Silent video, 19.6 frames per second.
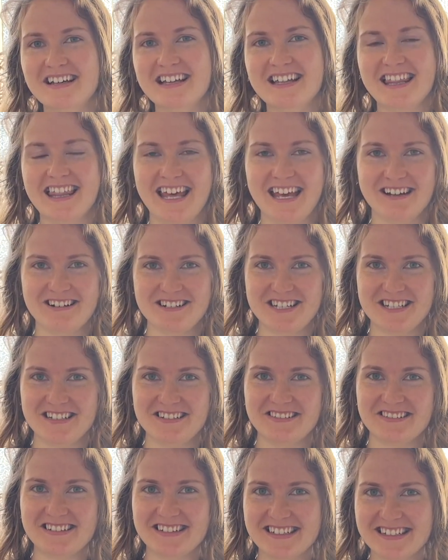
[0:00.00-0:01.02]
there
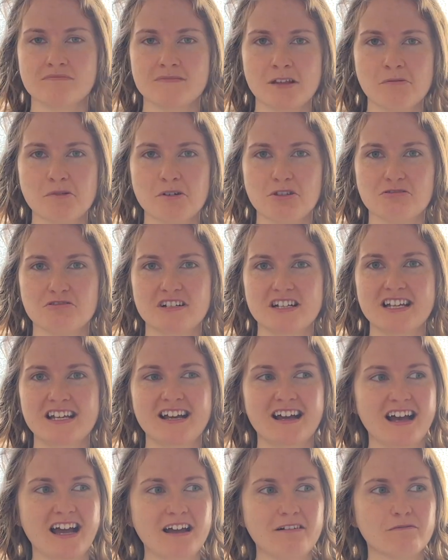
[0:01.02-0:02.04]
too. Number 3,
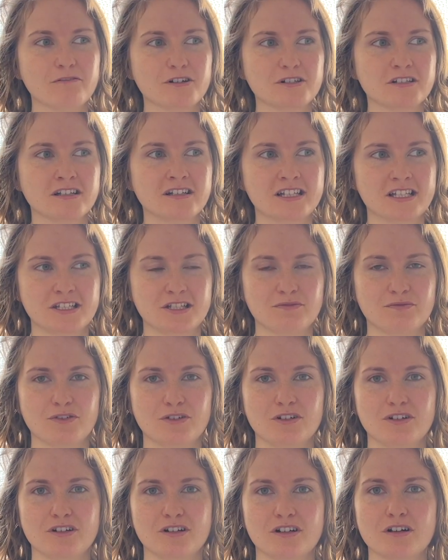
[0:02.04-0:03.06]
I've worked on this
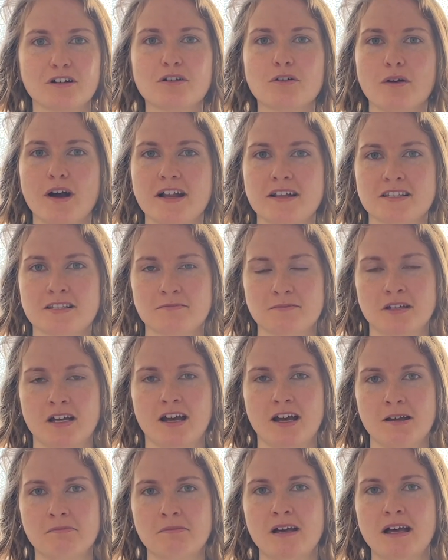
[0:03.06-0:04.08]
for quite some
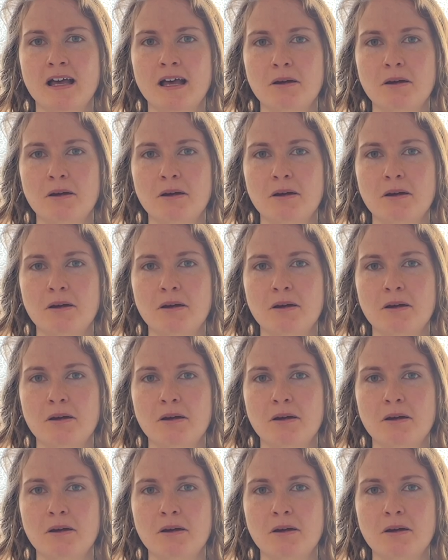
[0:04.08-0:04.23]
time,